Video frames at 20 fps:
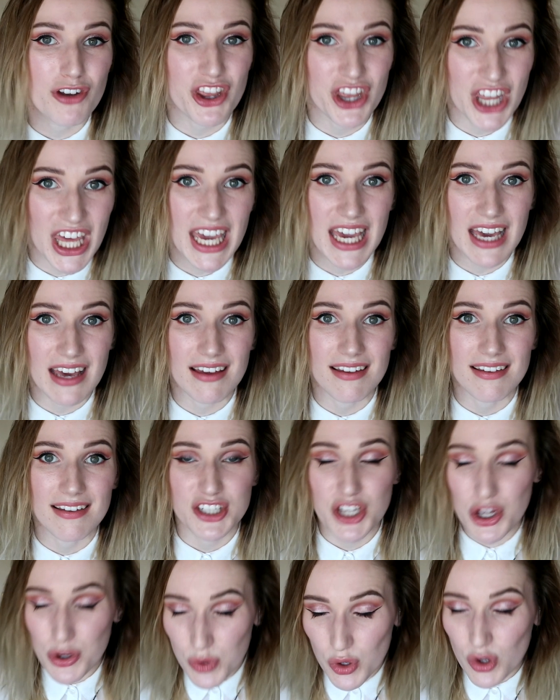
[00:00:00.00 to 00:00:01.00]
thing
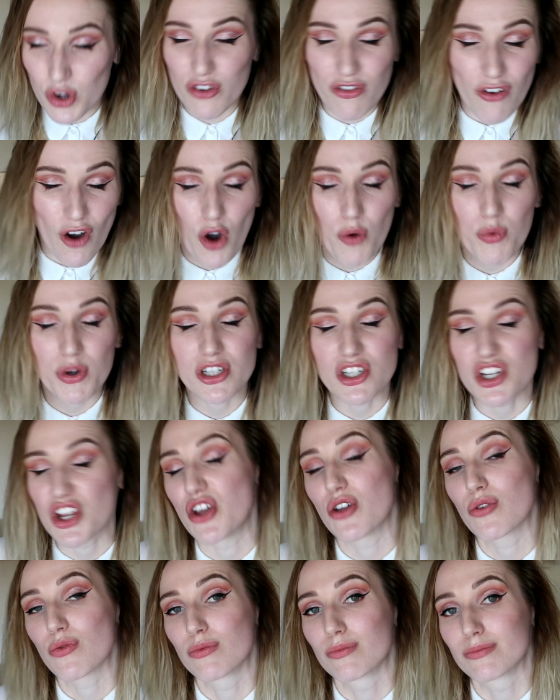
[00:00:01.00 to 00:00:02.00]
to look forward
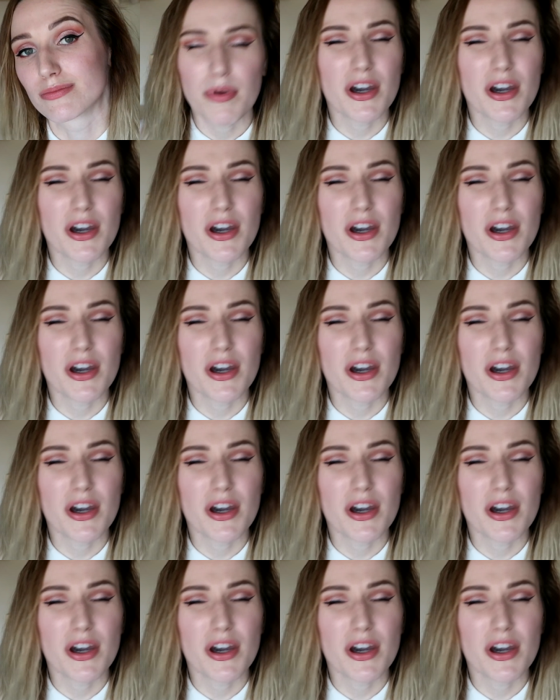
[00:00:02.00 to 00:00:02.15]
to.